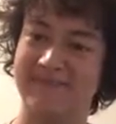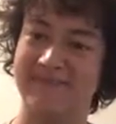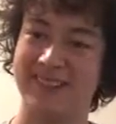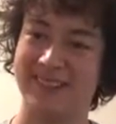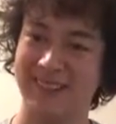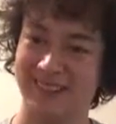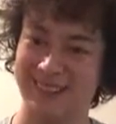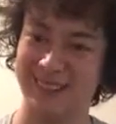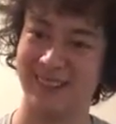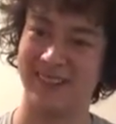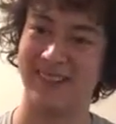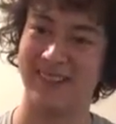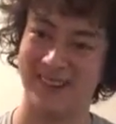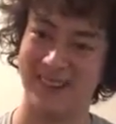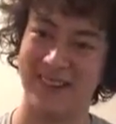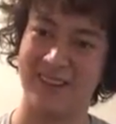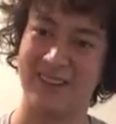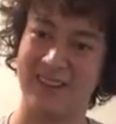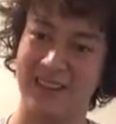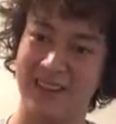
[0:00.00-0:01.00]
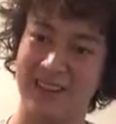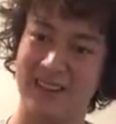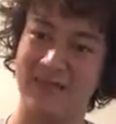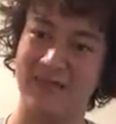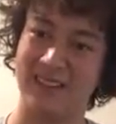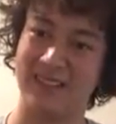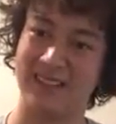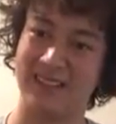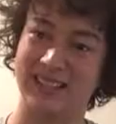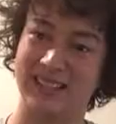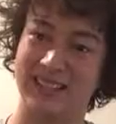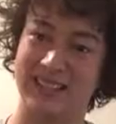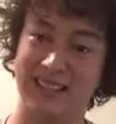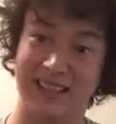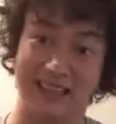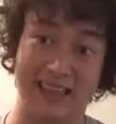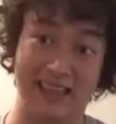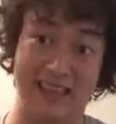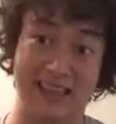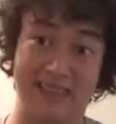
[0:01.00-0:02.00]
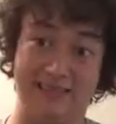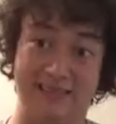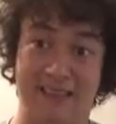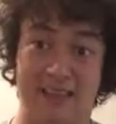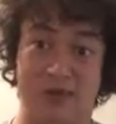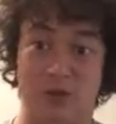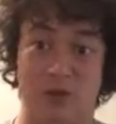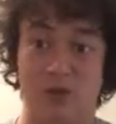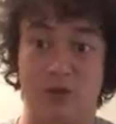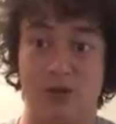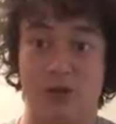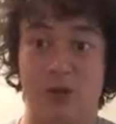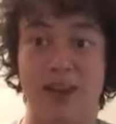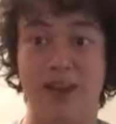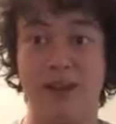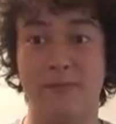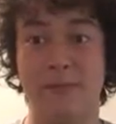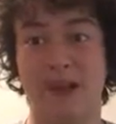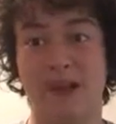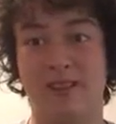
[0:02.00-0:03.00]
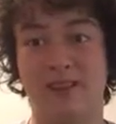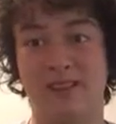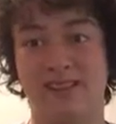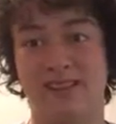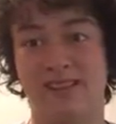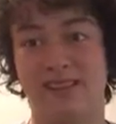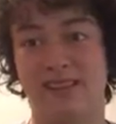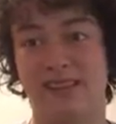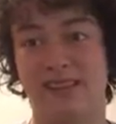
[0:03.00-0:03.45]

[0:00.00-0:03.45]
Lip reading: doesn't look all that convincing, and that's what's great about it.